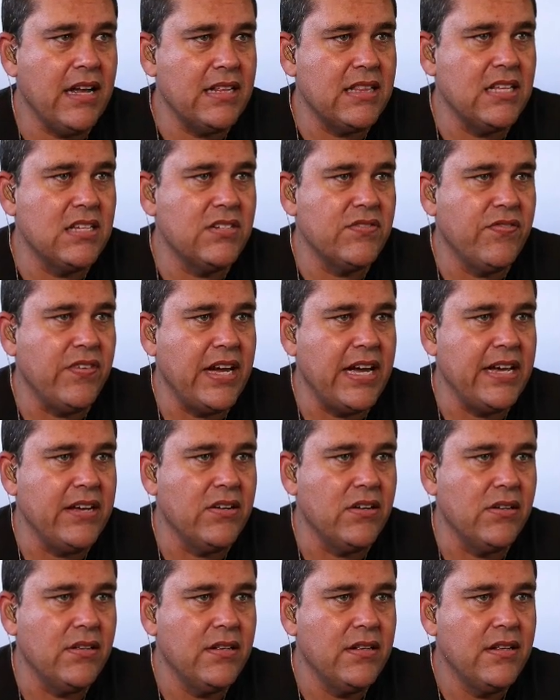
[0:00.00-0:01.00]
this
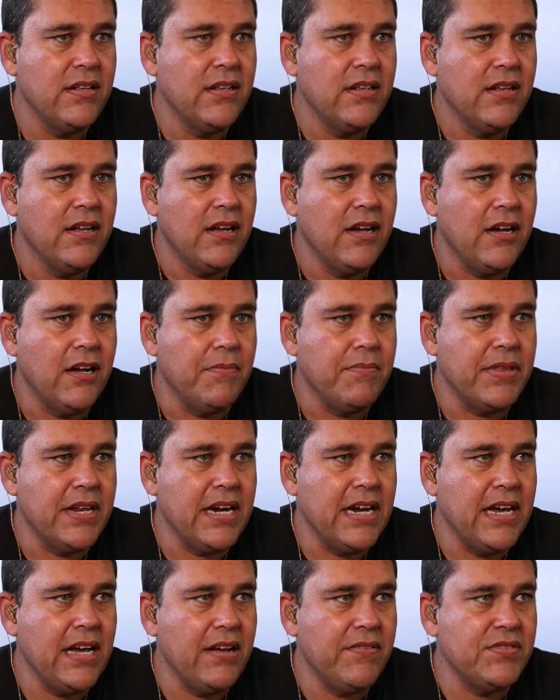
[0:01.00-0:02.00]
file that I
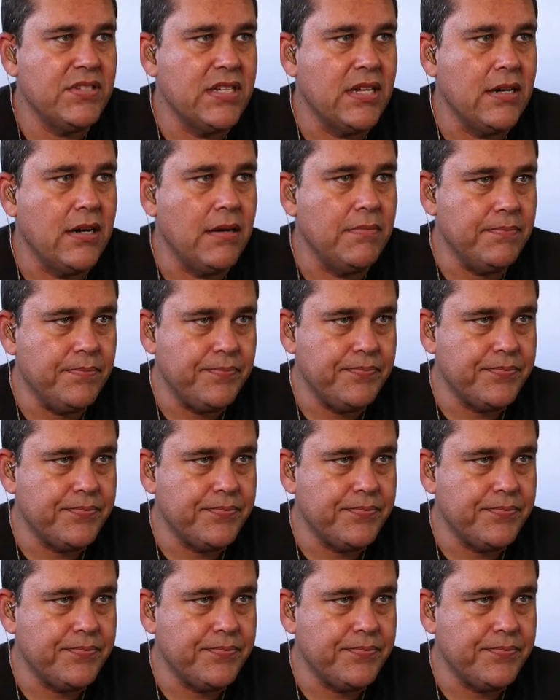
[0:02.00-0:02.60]
have set up.